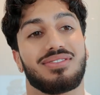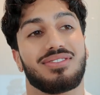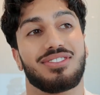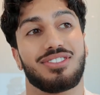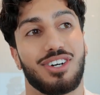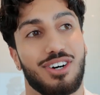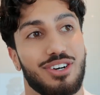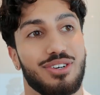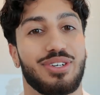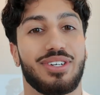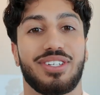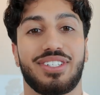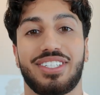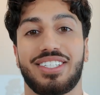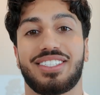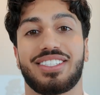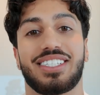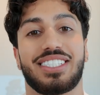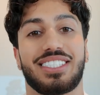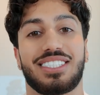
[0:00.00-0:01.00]
not
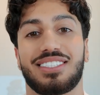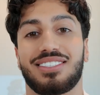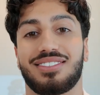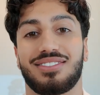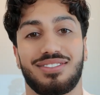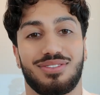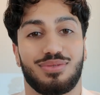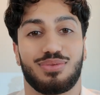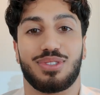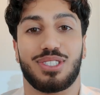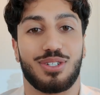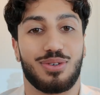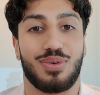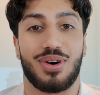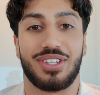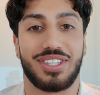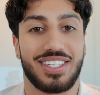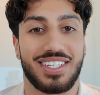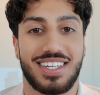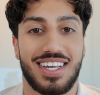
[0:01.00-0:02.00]
really, like we don't
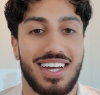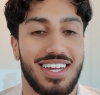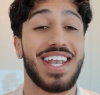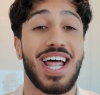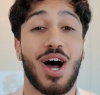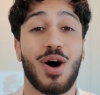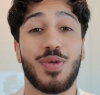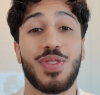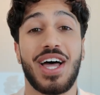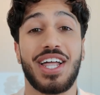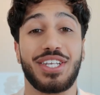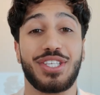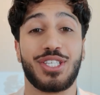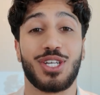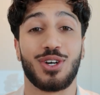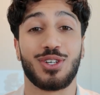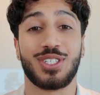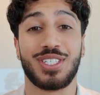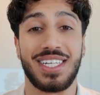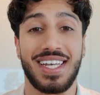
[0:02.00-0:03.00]
want this guy. Now, that
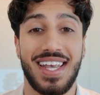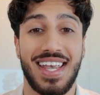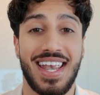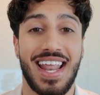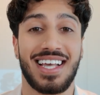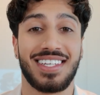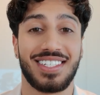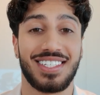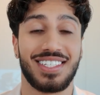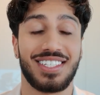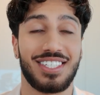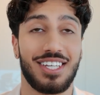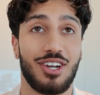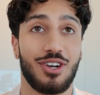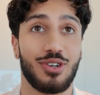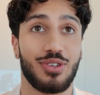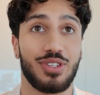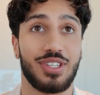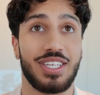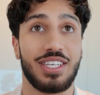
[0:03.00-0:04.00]
doesn't
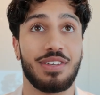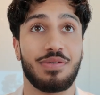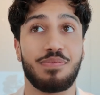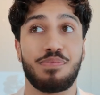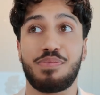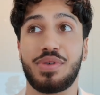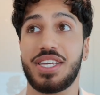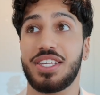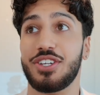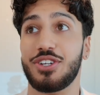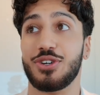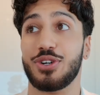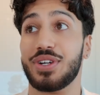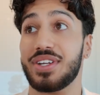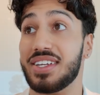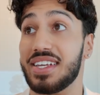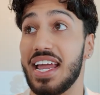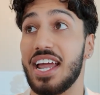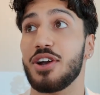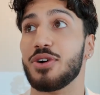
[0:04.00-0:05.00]
necessarily mean you're
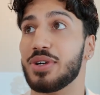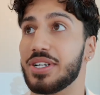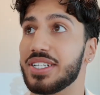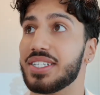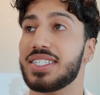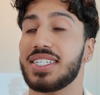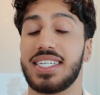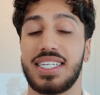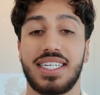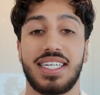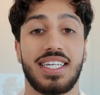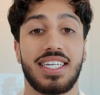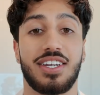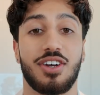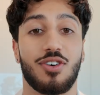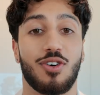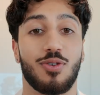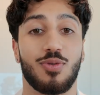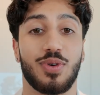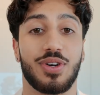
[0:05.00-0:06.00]

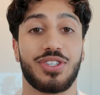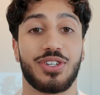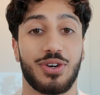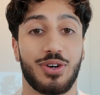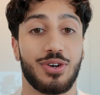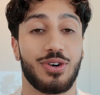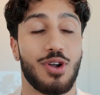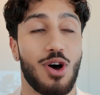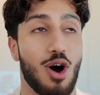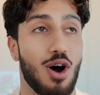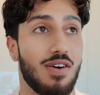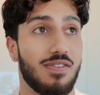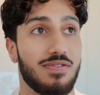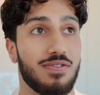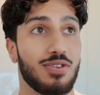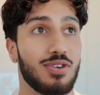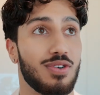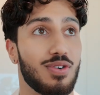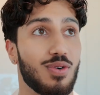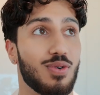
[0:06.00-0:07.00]
guaranteed a return
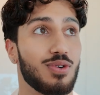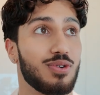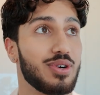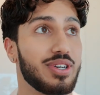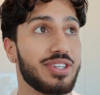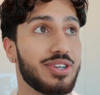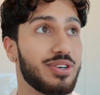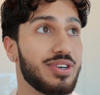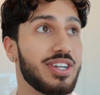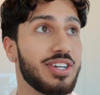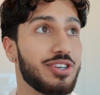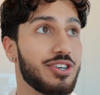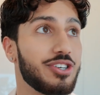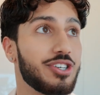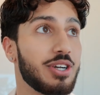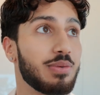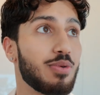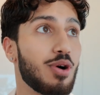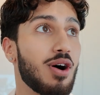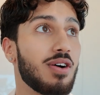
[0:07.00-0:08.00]
offer or return
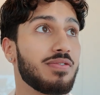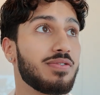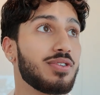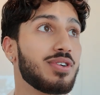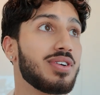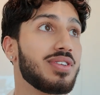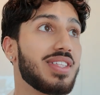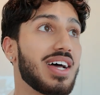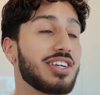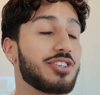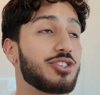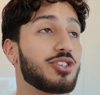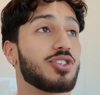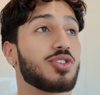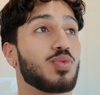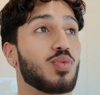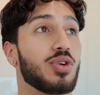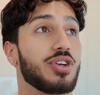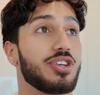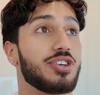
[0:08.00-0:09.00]
internship offer. That's
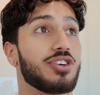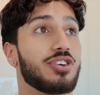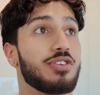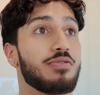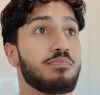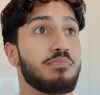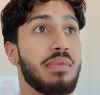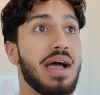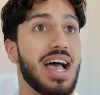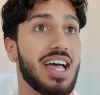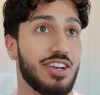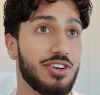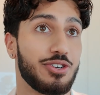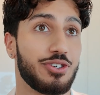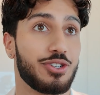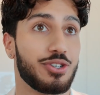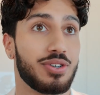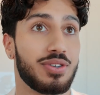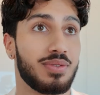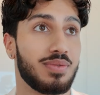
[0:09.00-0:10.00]
just what your
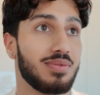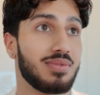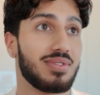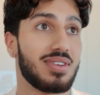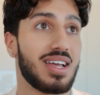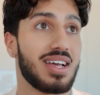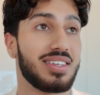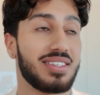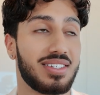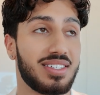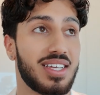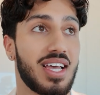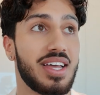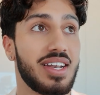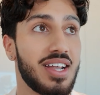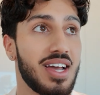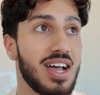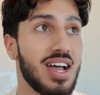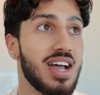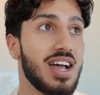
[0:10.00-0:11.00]
manager has
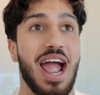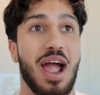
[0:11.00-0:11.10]
said.